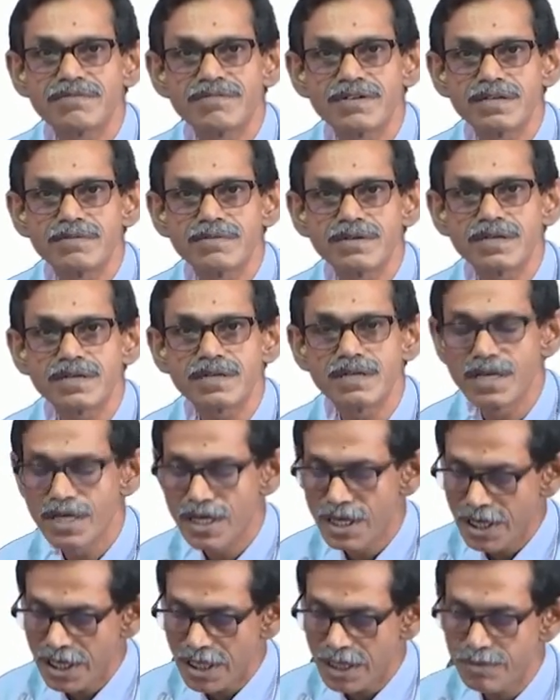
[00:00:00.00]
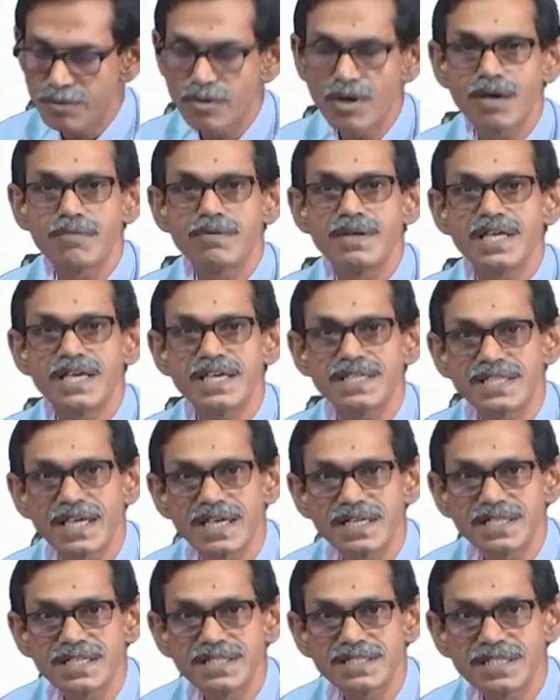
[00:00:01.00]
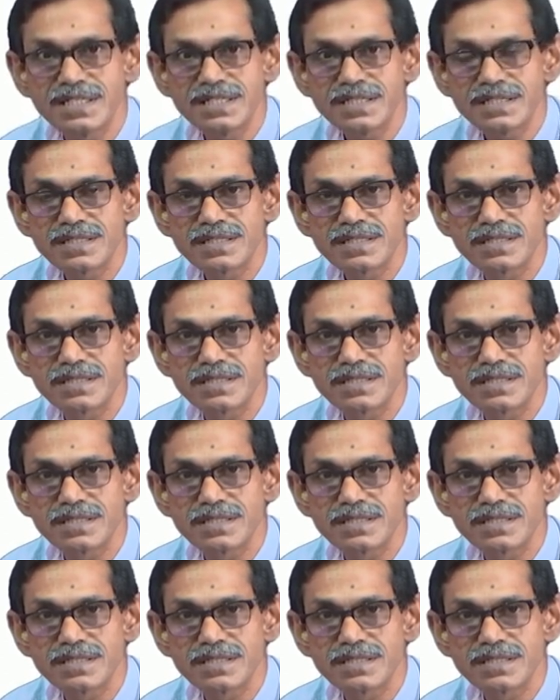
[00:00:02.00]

available. If you have less antigen,